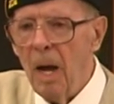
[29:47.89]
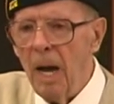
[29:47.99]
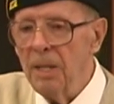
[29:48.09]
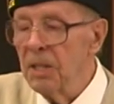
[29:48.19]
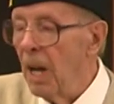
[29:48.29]

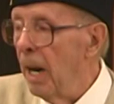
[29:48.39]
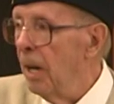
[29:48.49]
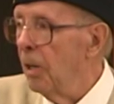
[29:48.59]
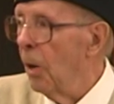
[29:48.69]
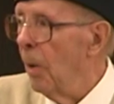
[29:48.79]
I
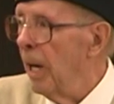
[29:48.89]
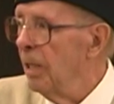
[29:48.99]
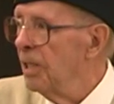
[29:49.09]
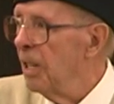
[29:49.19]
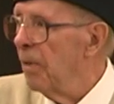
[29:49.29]
decided to go ahead
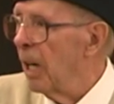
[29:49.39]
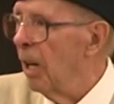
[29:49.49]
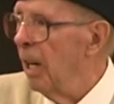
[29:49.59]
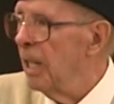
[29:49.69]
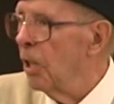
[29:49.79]
and see if I
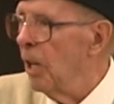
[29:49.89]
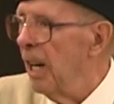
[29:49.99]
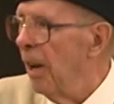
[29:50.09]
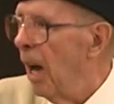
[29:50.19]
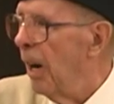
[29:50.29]
could leak it
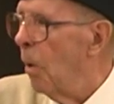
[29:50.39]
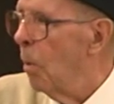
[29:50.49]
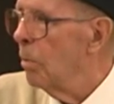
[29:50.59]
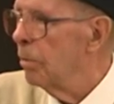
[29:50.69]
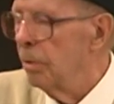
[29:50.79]
in nine holes.